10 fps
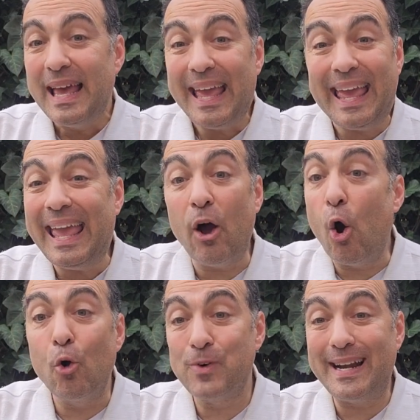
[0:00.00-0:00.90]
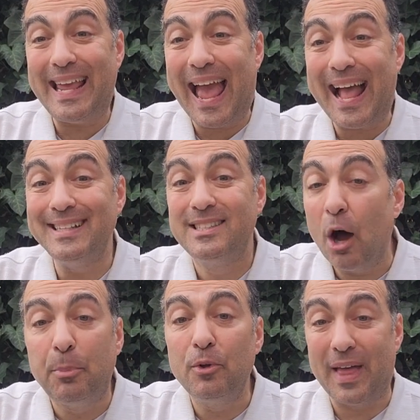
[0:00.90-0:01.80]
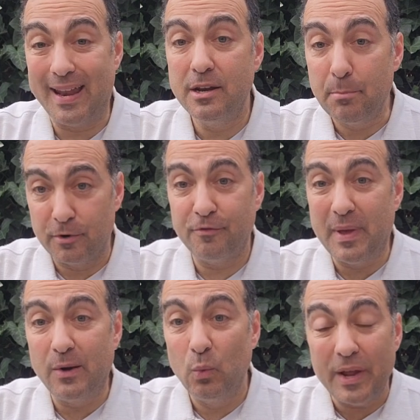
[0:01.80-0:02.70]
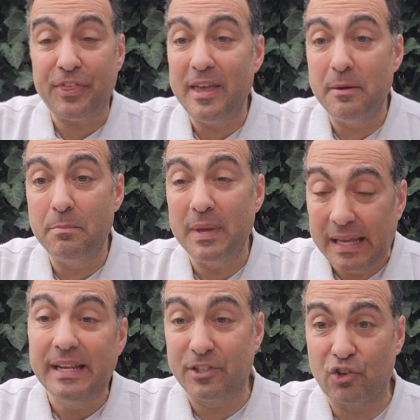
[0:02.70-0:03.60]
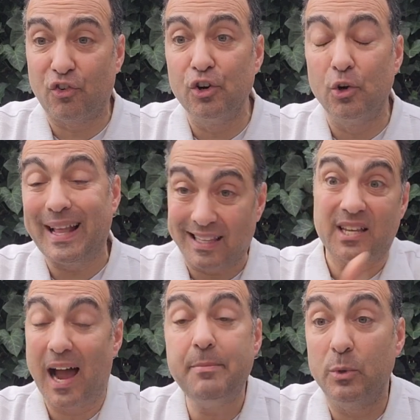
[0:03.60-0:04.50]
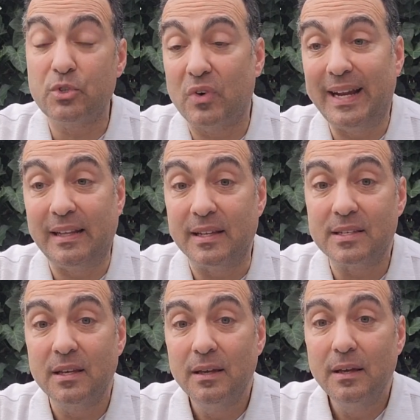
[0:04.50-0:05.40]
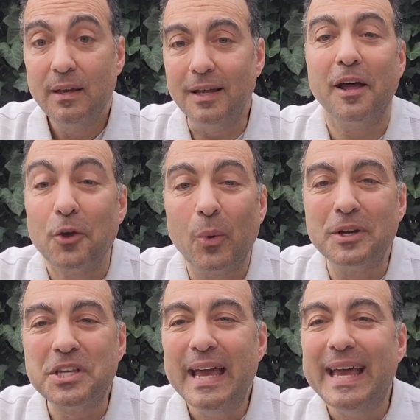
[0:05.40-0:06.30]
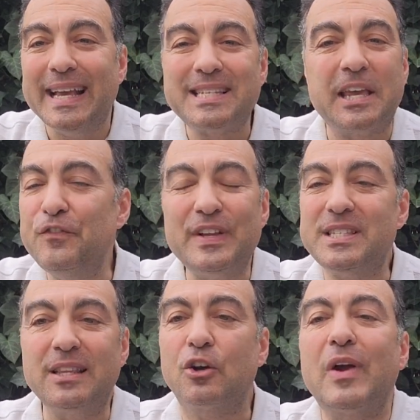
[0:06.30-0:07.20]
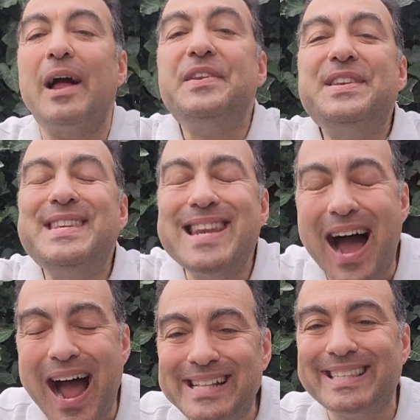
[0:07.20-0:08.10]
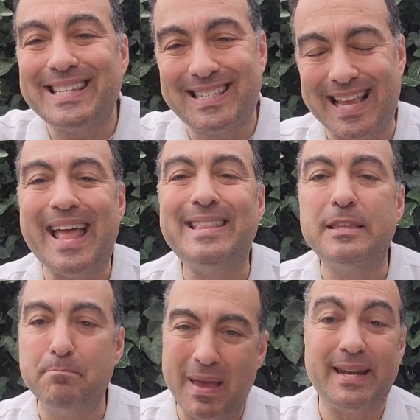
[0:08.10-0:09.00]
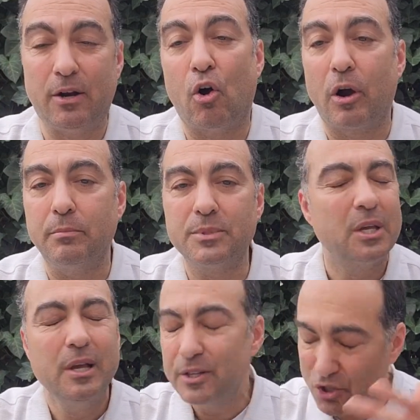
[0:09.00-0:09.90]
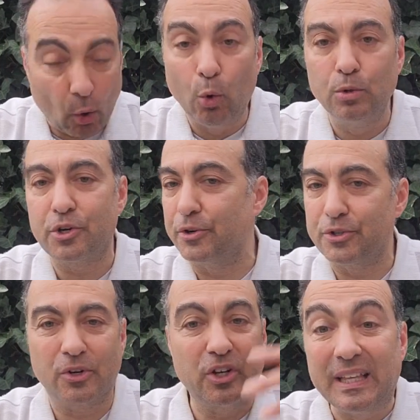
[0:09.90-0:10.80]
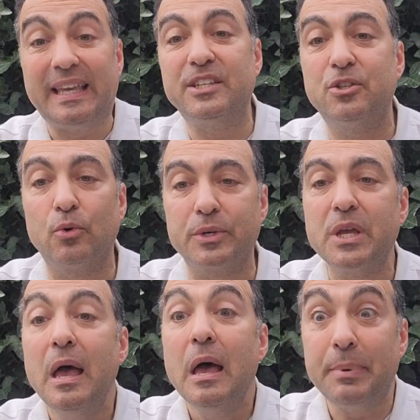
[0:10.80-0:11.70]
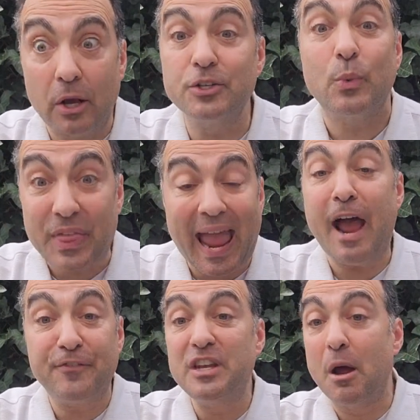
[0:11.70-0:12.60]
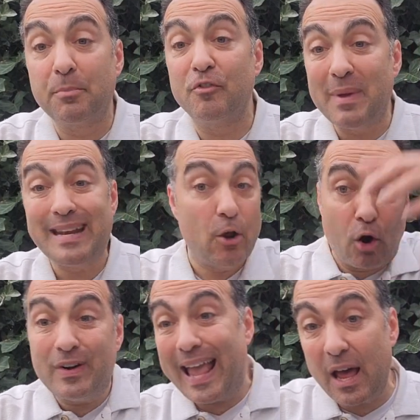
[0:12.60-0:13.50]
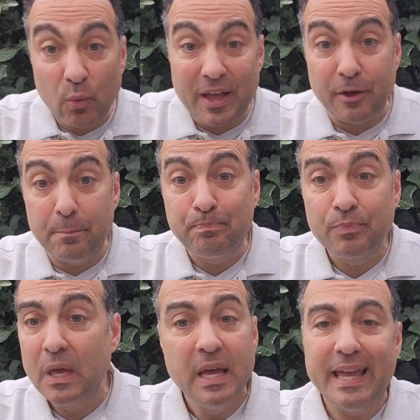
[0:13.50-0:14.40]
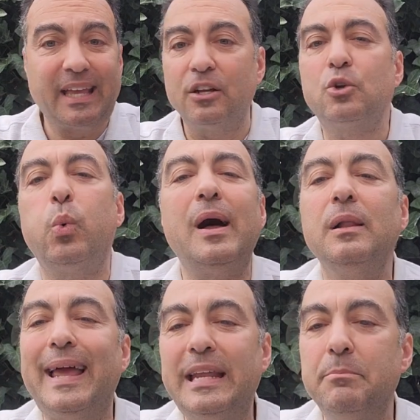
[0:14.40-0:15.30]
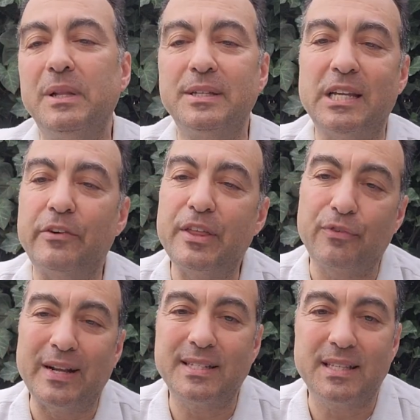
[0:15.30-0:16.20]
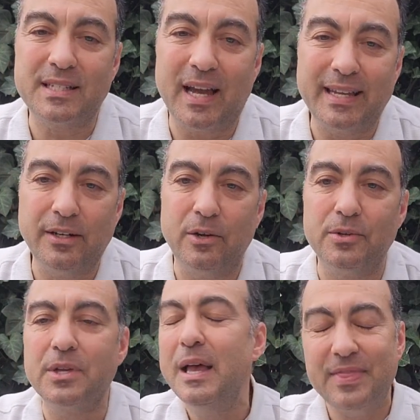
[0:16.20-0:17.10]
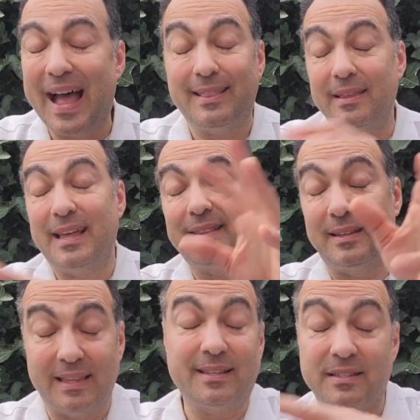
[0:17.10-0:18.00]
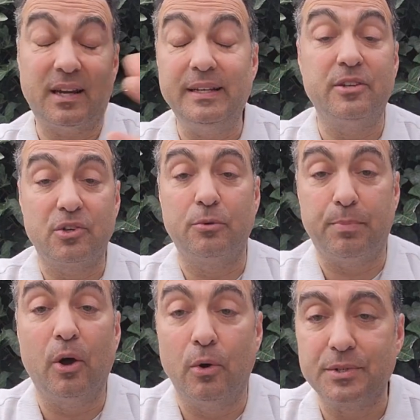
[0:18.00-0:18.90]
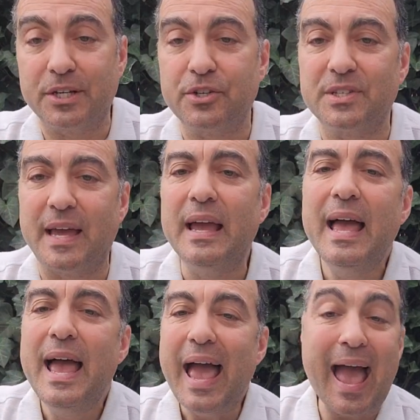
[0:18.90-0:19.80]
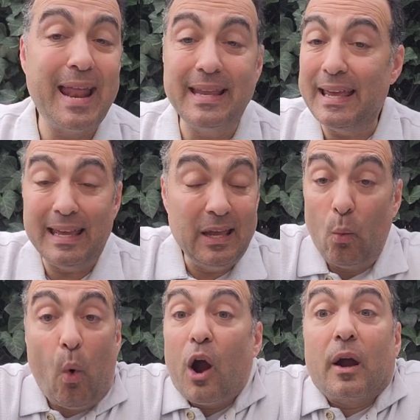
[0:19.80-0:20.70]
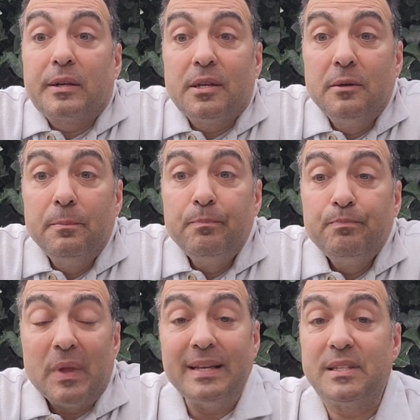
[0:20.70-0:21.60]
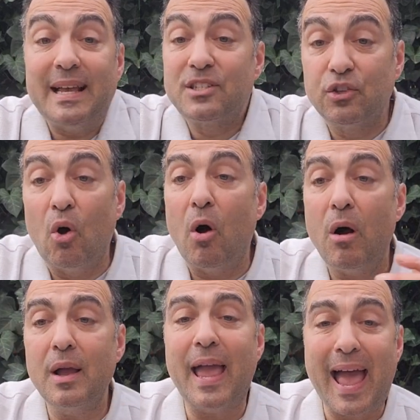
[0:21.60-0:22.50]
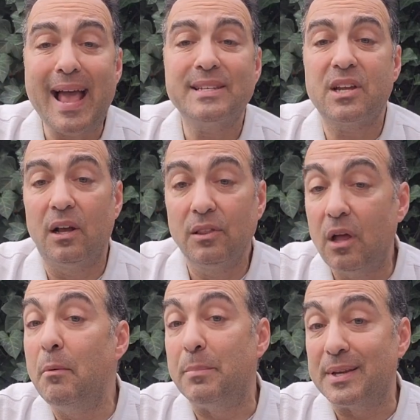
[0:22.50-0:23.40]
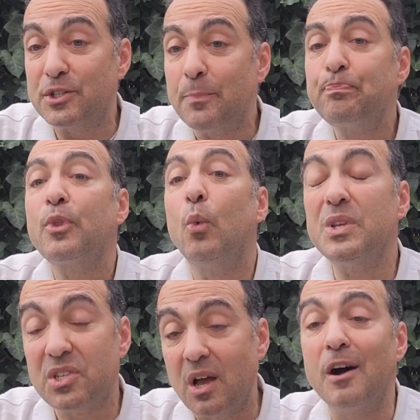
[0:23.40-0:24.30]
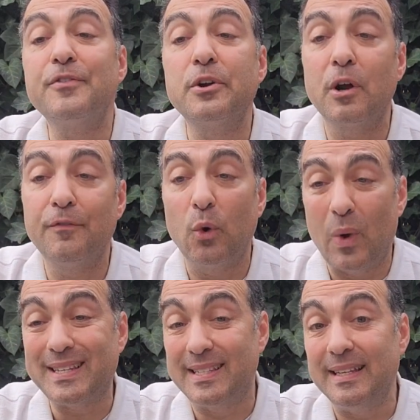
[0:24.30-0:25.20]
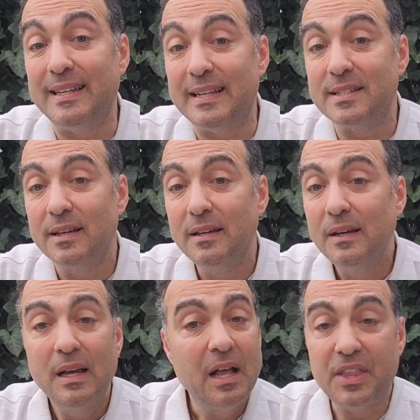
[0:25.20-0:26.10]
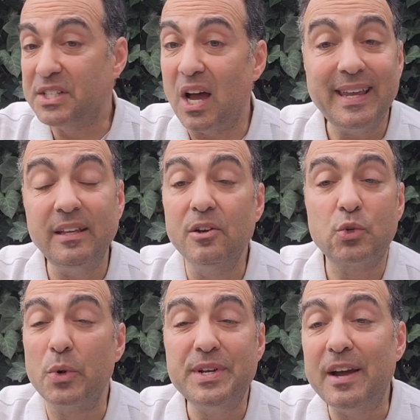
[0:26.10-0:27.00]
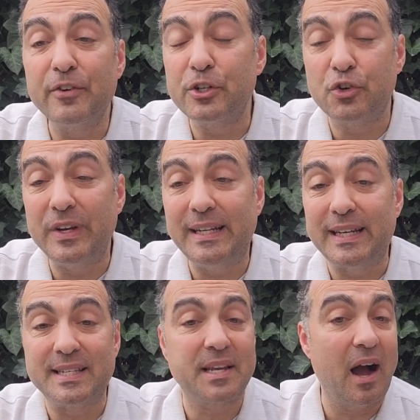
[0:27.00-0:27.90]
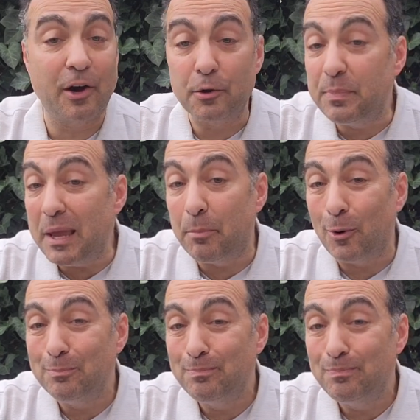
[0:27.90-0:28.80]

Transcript: He already had double that number of men with him in his crew at the time he was writing this. In other words, he's convincing the crown not to send men-at-arms, soldiers, or conquistadors, because with half the number of men he already had with him, he could quell any military threat to the Taínos that the Taínos could pose, I should say. And it worked. As long as Columbus was governor of the West Indies, the Taínos were never treated as conquered people.